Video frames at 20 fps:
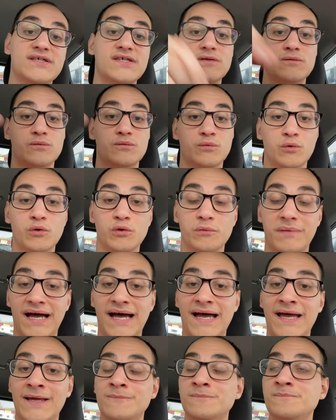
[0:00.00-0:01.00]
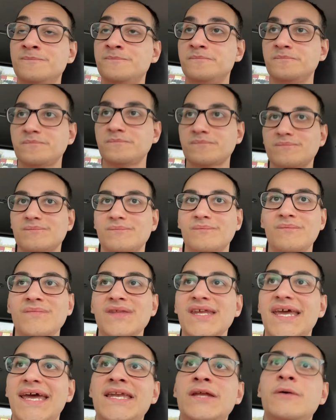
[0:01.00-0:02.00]
is ruled by,
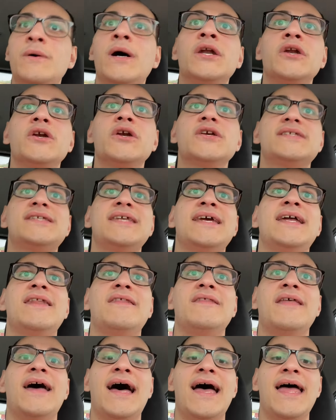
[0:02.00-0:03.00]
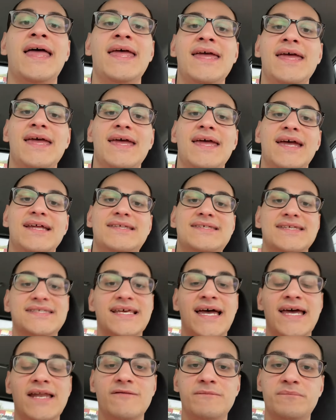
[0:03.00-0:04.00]
and you understand that it's a
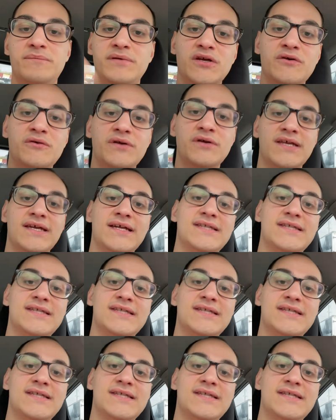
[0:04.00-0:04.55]
sign of beauty.